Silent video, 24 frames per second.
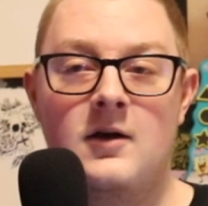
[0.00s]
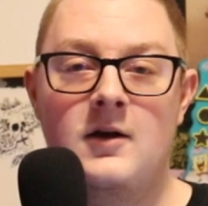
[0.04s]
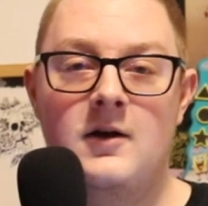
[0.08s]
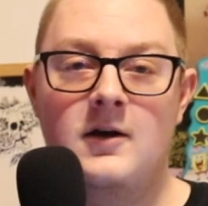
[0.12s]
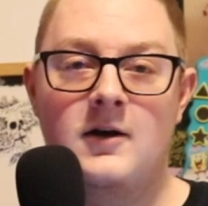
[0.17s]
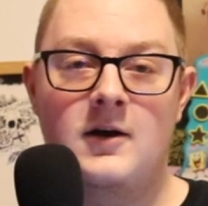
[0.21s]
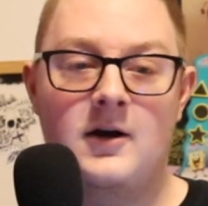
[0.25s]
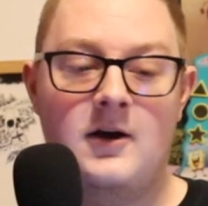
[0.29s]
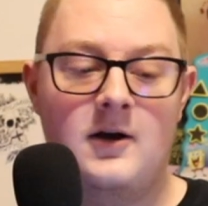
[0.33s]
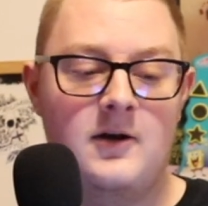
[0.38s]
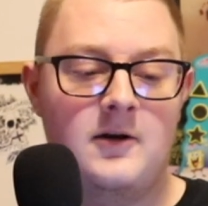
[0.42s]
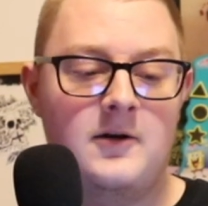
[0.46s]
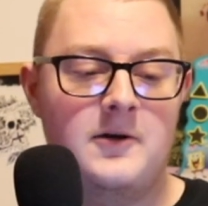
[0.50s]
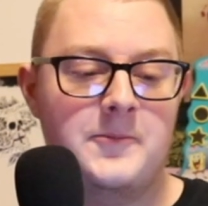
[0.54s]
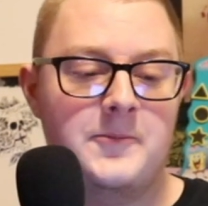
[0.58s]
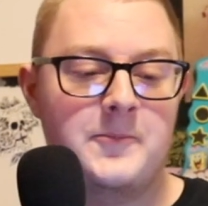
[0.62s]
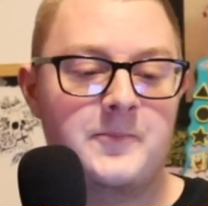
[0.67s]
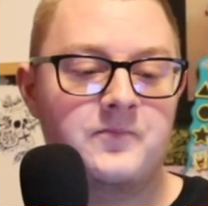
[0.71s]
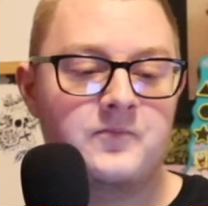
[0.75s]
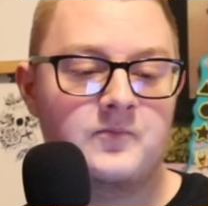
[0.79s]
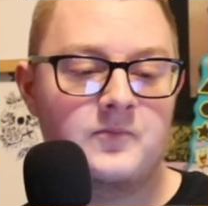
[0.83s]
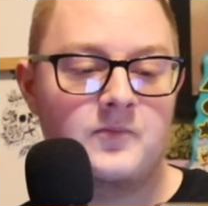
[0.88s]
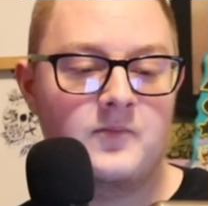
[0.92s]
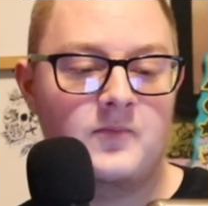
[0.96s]
um
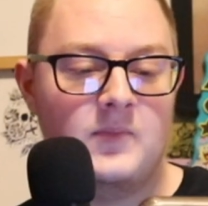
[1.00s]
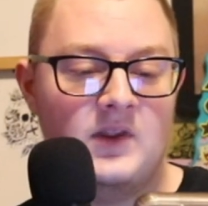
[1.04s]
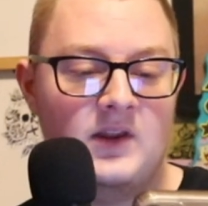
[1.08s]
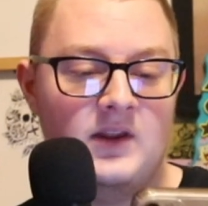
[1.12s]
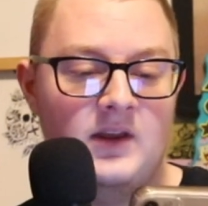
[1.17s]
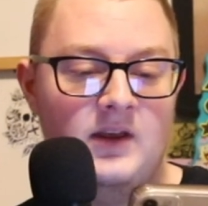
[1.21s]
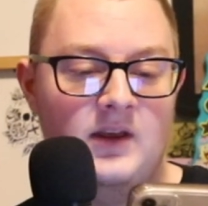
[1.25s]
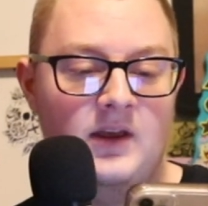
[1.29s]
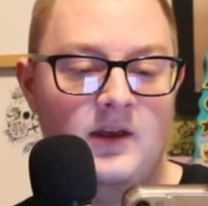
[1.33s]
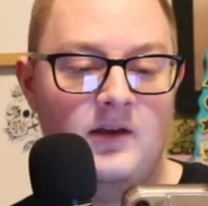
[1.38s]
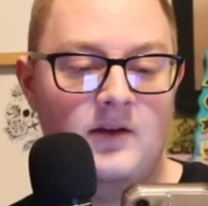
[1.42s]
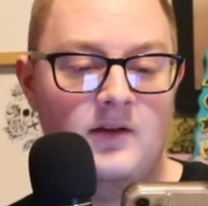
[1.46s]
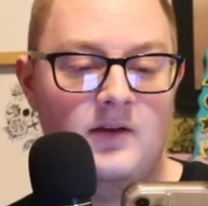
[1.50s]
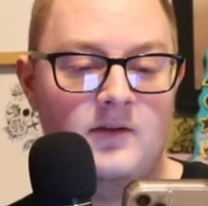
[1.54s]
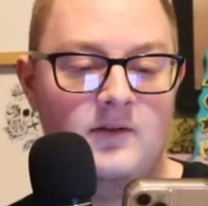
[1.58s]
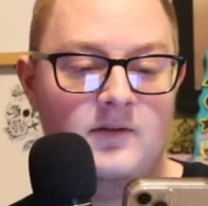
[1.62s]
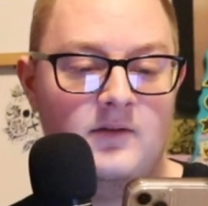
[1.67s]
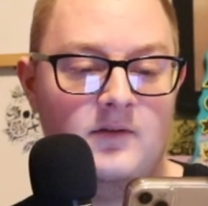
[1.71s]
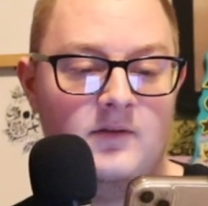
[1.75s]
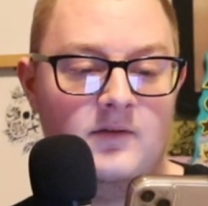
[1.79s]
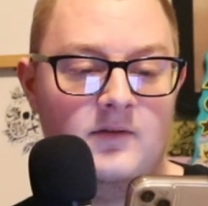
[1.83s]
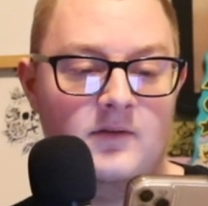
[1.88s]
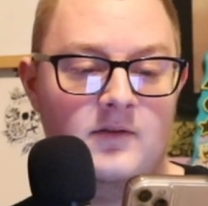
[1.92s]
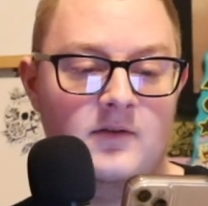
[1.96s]
is